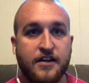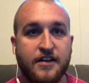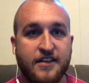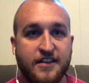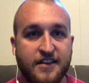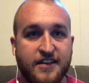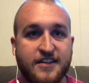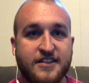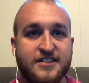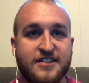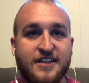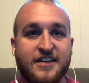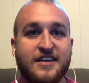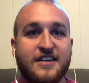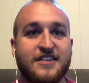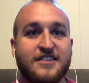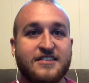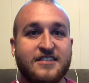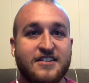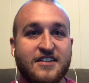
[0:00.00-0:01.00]
this
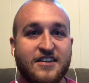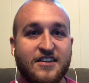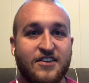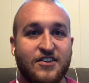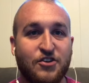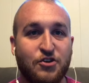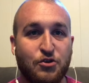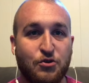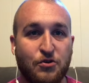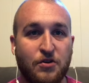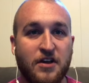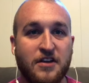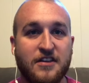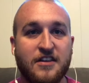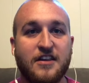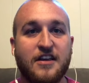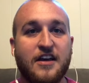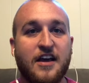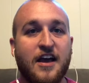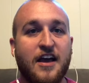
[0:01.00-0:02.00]
is the great
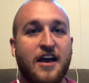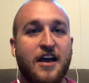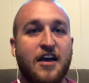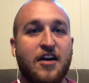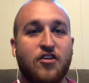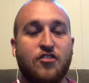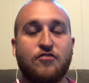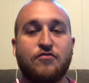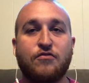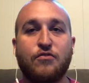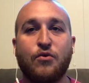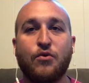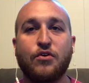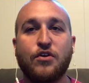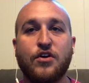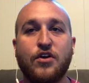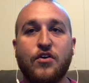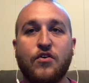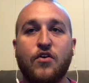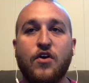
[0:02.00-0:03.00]
thing I have for
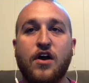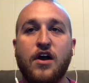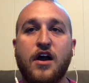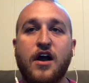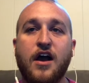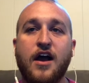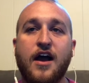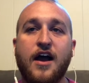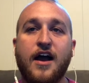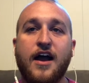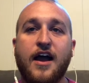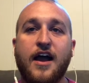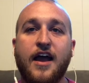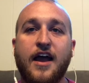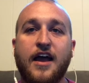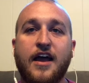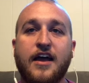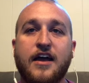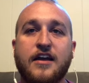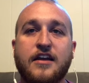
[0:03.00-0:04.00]
you.
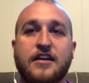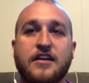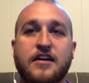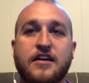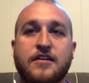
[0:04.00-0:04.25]
And